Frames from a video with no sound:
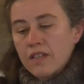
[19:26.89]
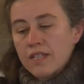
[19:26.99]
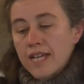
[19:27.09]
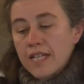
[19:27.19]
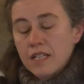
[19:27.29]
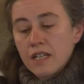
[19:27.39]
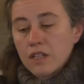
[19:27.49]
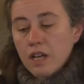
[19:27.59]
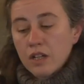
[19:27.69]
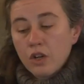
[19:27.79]
the data
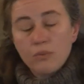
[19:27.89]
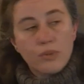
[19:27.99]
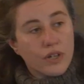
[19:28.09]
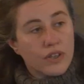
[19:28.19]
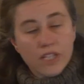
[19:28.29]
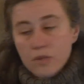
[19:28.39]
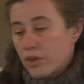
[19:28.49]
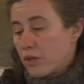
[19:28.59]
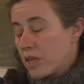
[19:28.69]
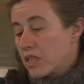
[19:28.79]
and compare the
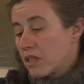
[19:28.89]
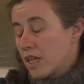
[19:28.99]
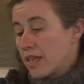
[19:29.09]
experimental